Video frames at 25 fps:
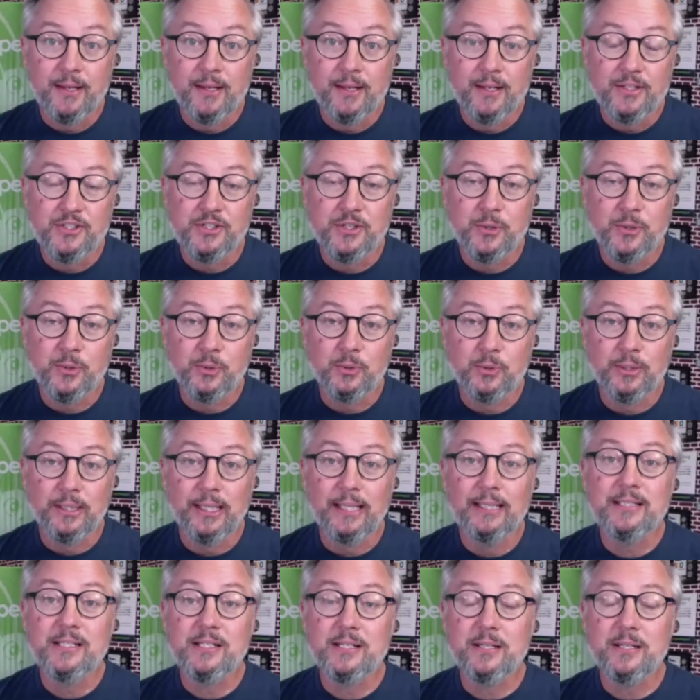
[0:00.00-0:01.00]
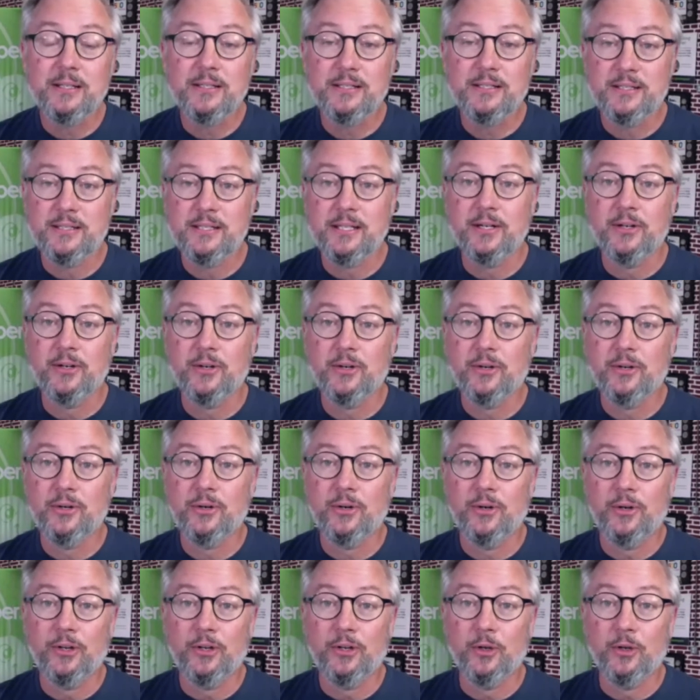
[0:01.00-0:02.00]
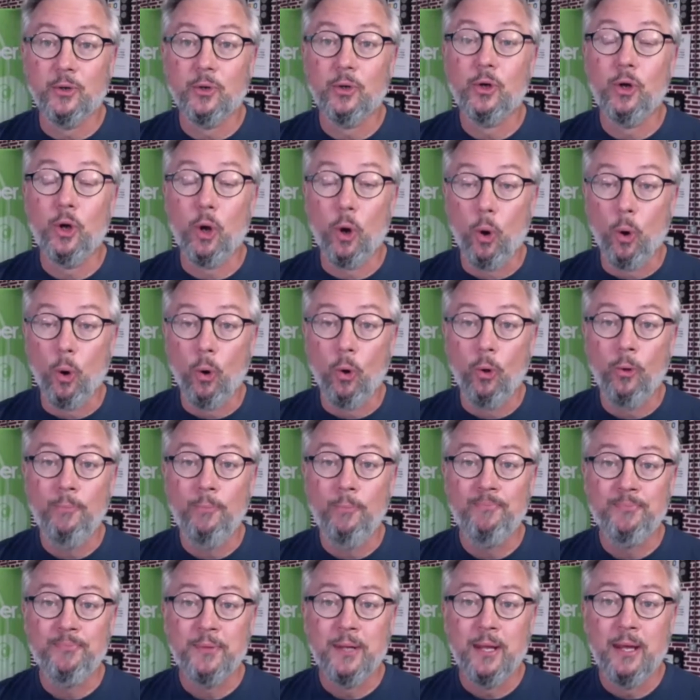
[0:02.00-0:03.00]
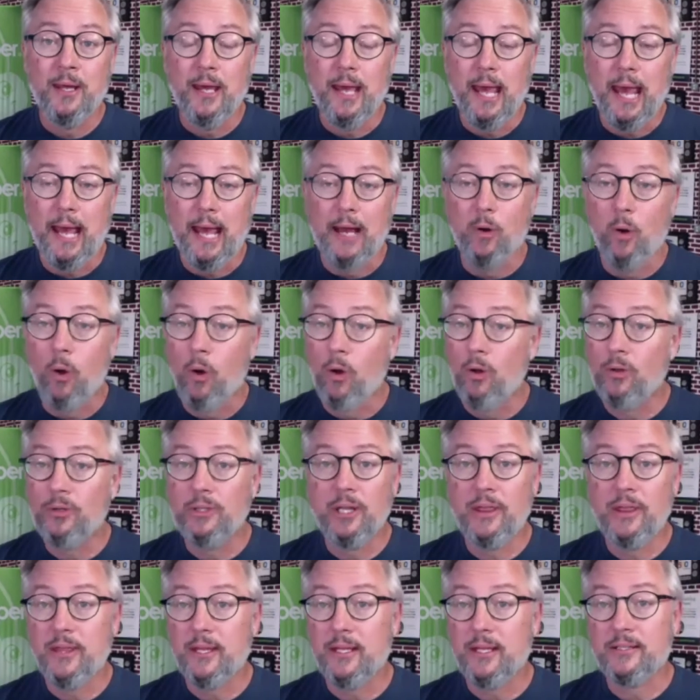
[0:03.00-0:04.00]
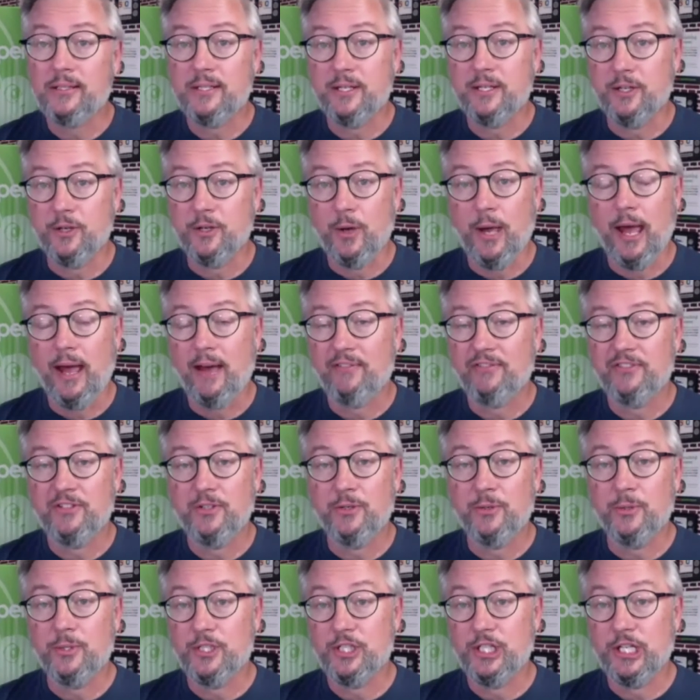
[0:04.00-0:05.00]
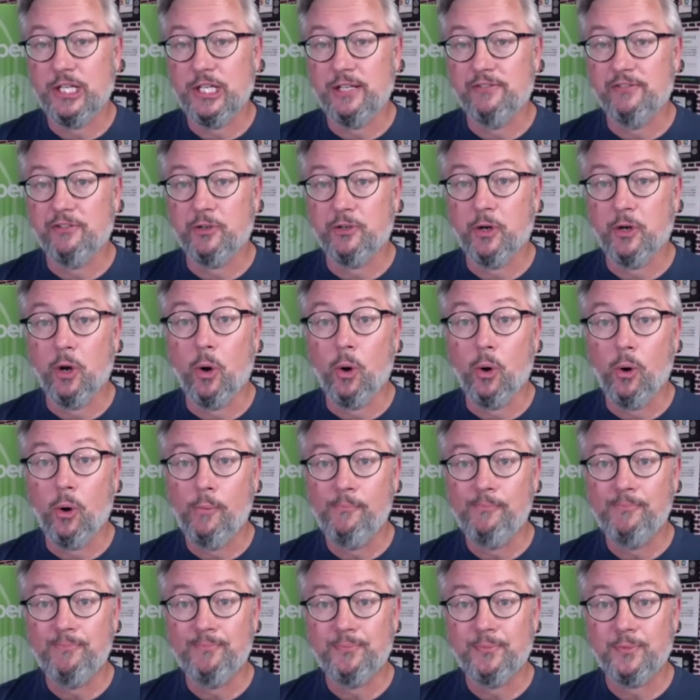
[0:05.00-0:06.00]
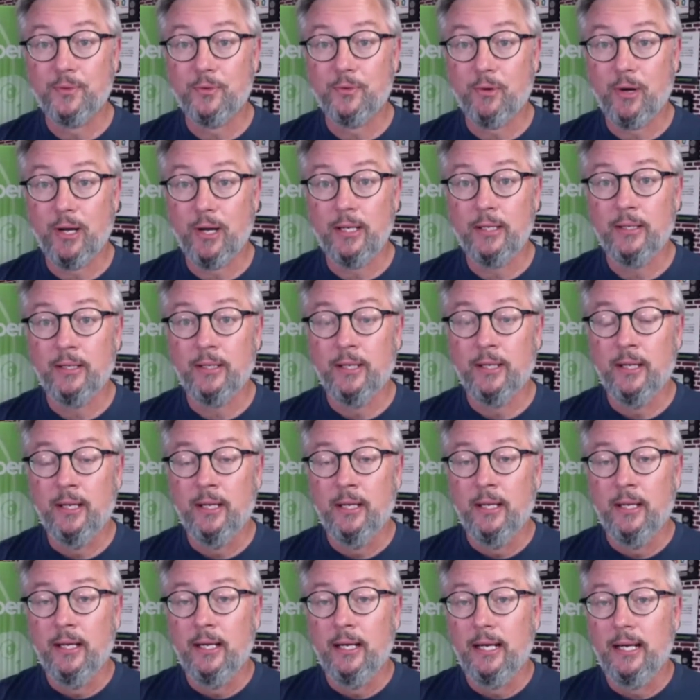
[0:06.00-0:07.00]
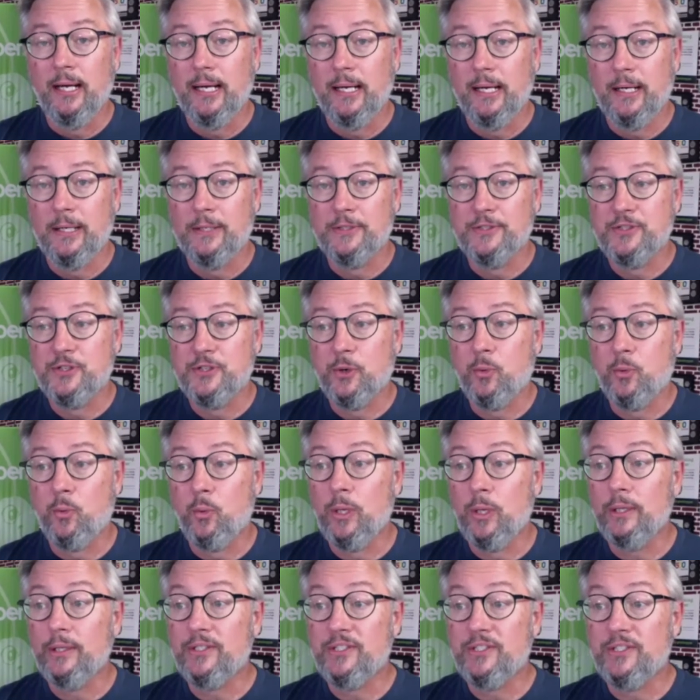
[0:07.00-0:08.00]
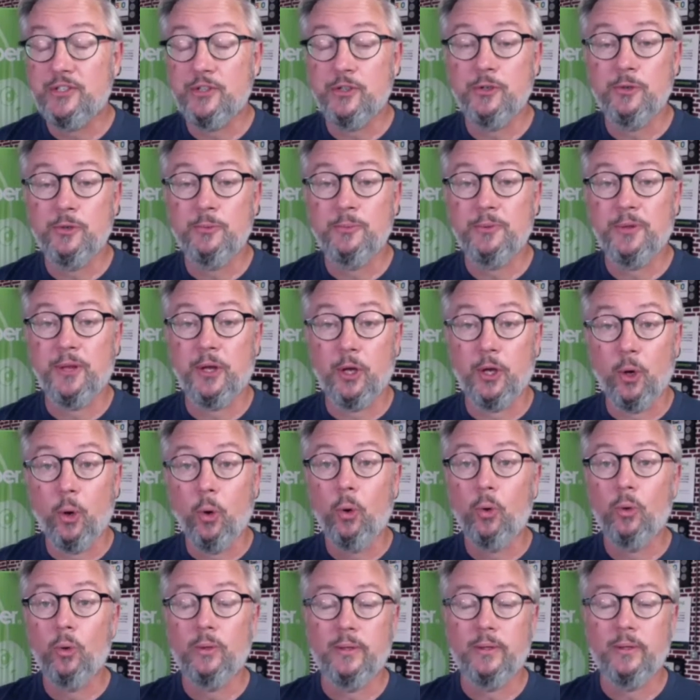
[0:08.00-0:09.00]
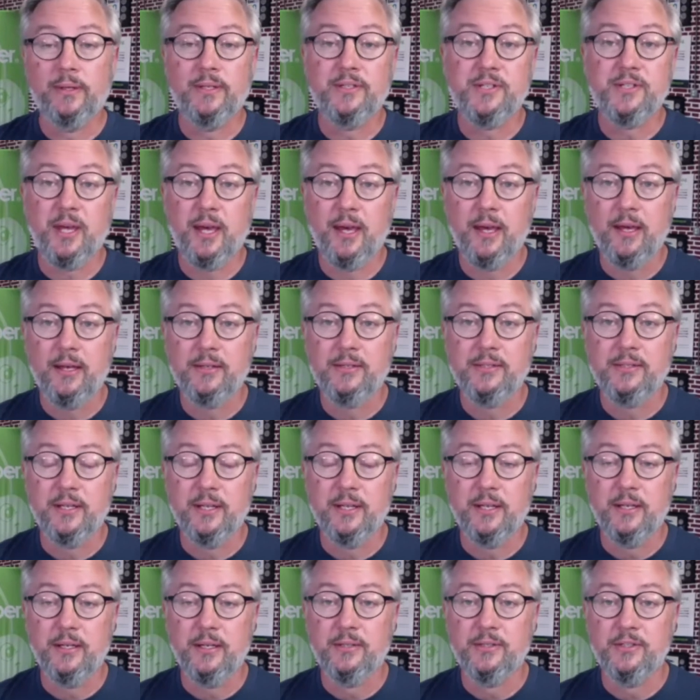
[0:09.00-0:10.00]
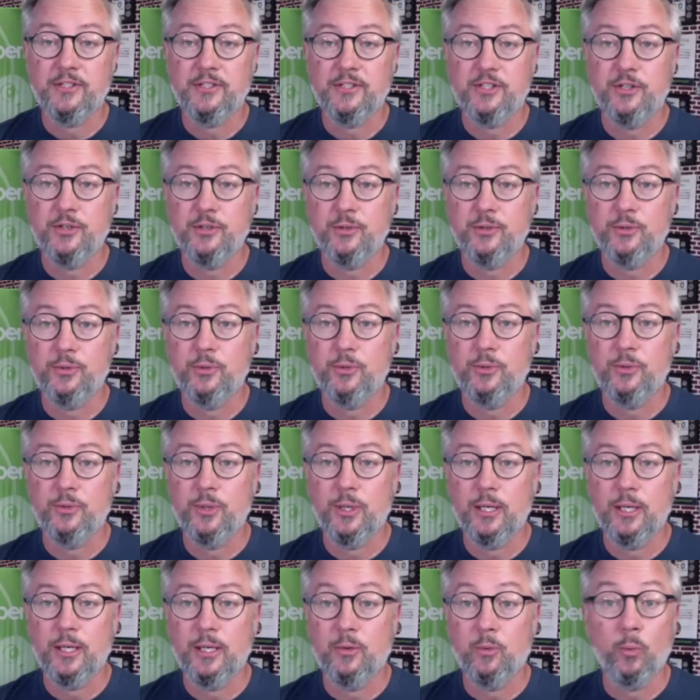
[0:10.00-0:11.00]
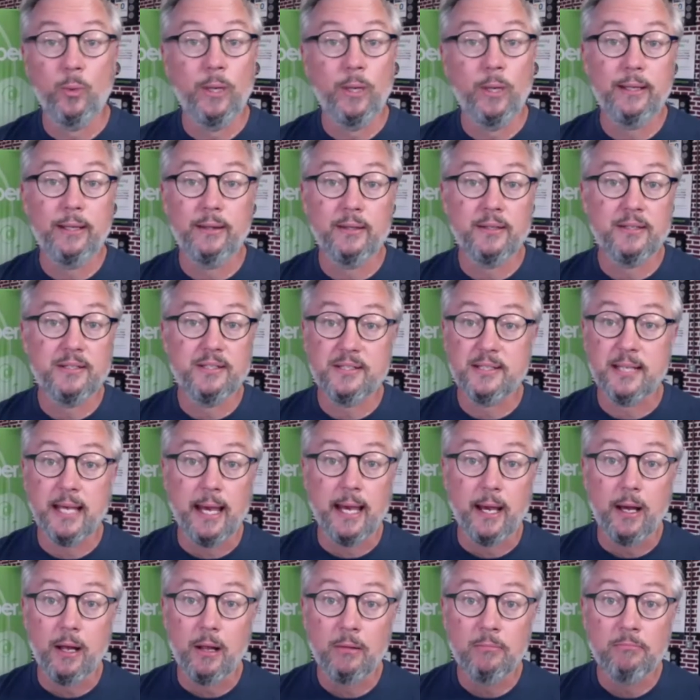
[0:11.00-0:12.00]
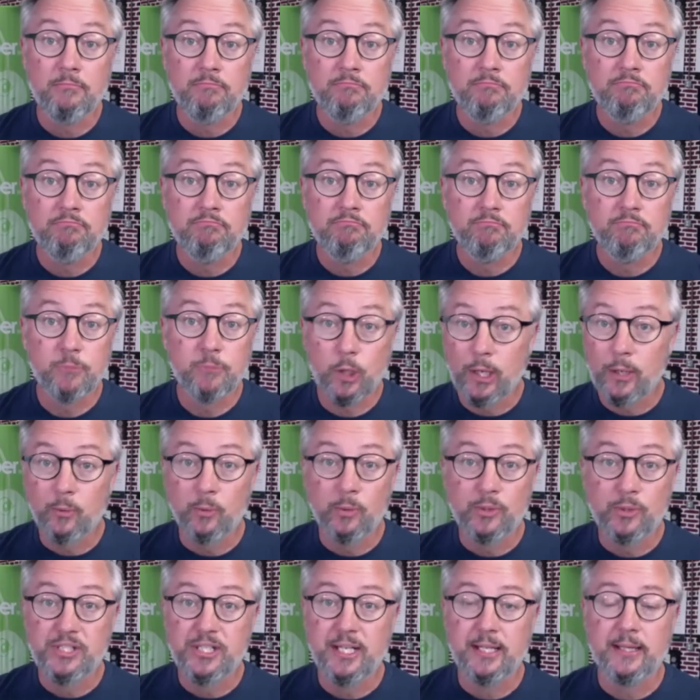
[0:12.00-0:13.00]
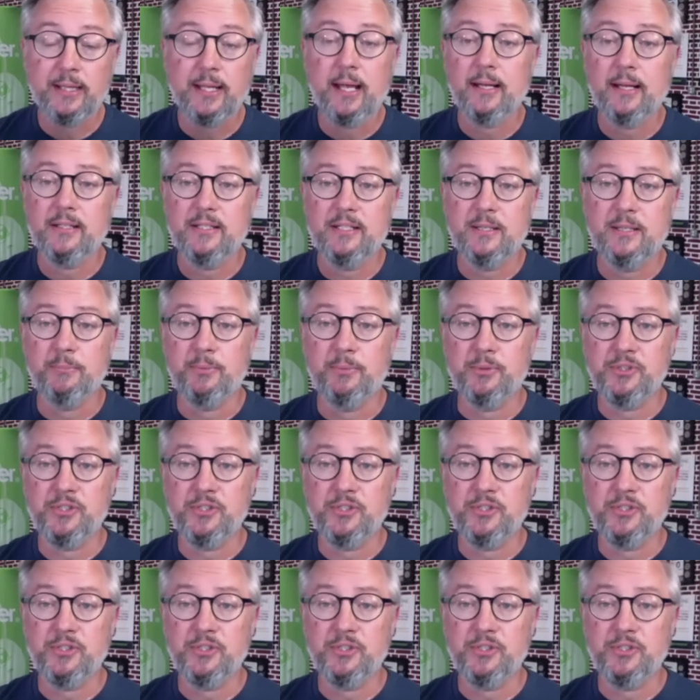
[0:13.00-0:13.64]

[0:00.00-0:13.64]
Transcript: So let's consider your goal and all the things that you have to achieve your goal, right? Uh, so we'll assume the goal in this case is to uh, win the sale, right? We'll set that simple.